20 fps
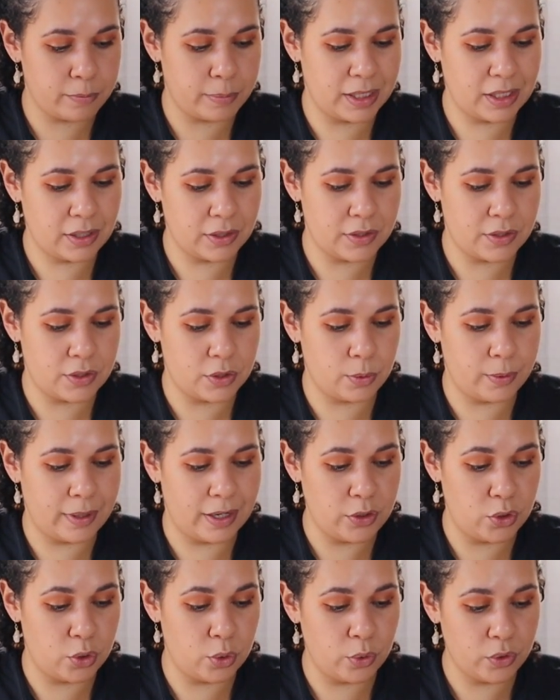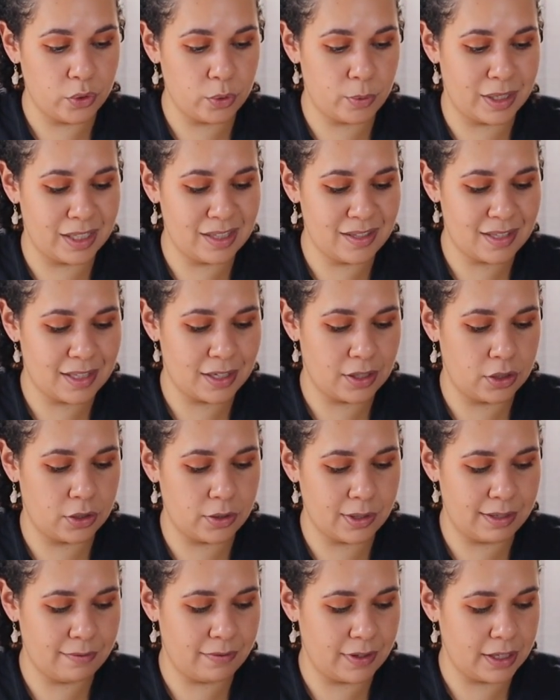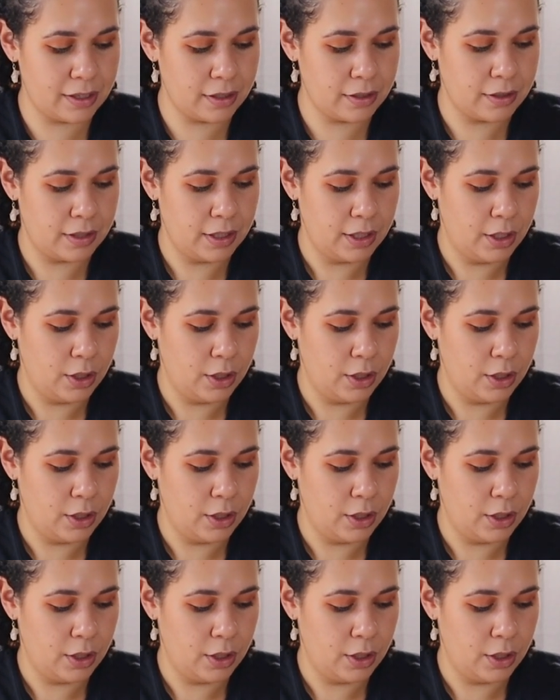because you're the ones that are grieving,